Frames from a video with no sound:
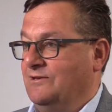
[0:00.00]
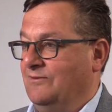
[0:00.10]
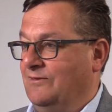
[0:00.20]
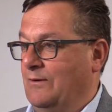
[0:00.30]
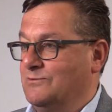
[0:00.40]

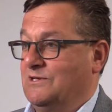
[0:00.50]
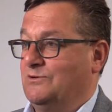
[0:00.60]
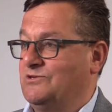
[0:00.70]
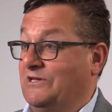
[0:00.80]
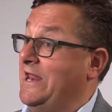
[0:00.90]
and that was an
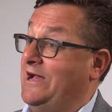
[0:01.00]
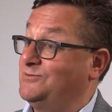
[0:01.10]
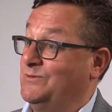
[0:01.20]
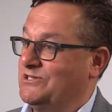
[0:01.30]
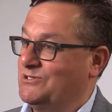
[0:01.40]
interesting
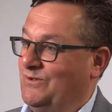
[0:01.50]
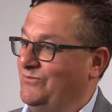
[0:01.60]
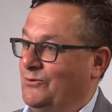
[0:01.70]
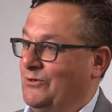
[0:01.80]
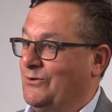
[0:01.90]
announcement just
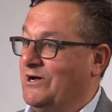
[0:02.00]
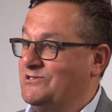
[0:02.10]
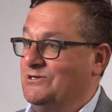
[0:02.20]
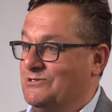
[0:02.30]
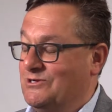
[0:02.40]
before the
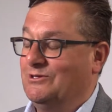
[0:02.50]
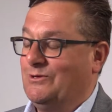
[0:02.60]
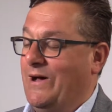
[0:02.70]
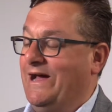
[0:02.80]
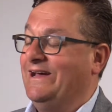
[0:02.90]
Christchurch
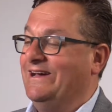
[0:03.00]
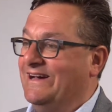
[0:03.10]
earthquake.